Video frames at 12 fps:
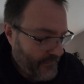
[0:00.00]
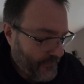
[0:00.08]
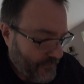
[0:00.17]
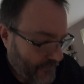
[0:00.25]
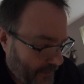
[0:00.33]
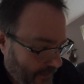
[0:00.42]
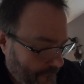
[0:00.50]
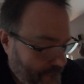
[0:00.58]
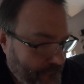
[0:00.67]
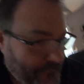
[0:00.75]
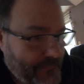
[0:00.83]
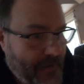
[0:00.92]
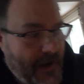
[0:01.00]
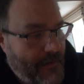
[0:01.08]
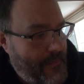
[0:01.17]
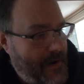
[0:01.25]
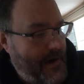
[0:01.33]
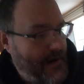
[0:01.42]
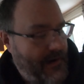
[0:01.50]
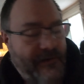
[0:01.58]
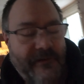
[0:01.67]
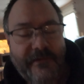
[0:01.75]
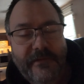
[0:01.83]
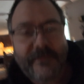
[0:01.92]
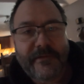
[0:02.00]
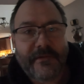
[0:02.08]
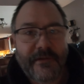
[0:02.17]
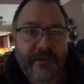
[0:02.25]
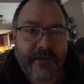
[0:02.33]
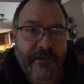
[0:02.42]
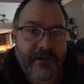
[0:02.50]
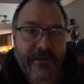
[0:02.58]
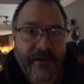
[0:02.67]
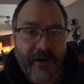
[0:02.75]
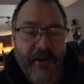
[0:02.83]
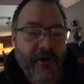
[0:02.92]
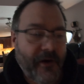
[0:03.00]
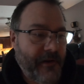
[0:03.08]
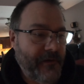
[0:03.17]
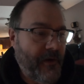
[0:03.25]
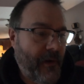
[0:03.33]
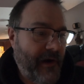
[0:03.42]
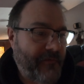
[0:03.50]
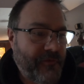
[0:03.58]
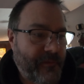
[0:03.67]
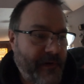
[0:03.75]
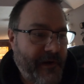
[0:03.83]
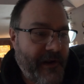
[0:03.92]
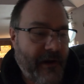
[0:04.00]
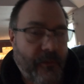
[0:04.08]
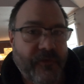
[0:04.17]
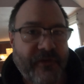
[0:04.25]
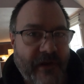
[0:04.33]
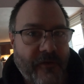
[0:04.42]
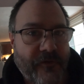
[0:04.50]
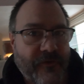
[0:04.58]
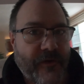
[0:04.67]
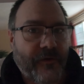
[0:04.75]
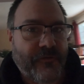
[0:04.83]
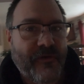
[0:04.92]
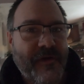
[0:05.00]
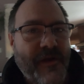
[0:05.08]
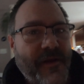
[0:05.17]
So I'm uh, gonna go ahead and go after him right now. We'll see how this goes.